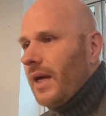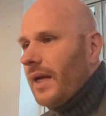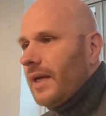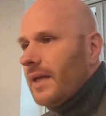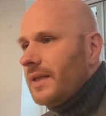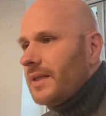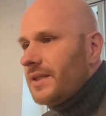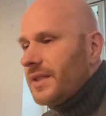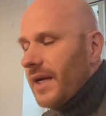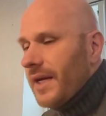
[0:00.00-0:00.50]

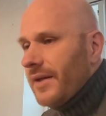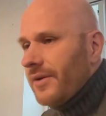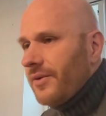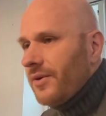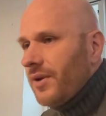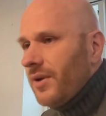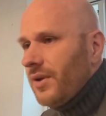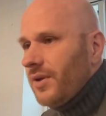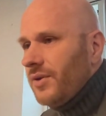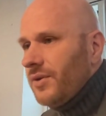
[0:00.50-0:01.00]
In
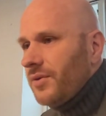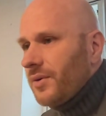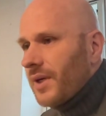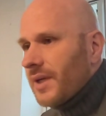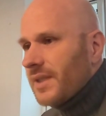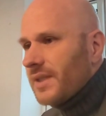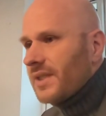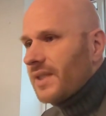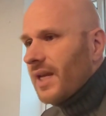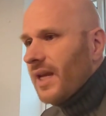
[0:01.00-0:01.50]
general, you
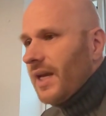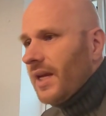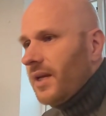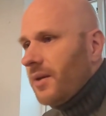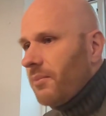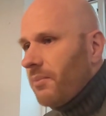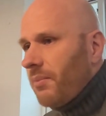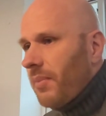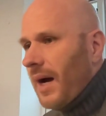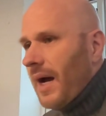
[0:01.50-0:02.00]
can
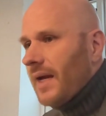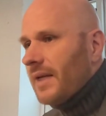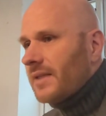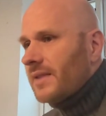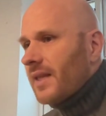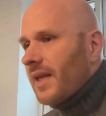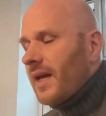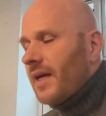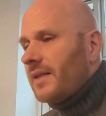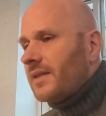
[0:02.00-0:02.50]
say
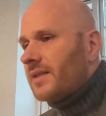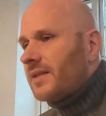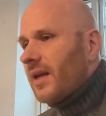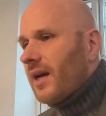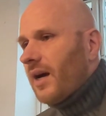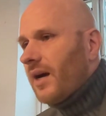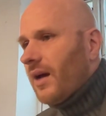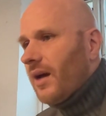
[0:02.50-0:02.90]
bystands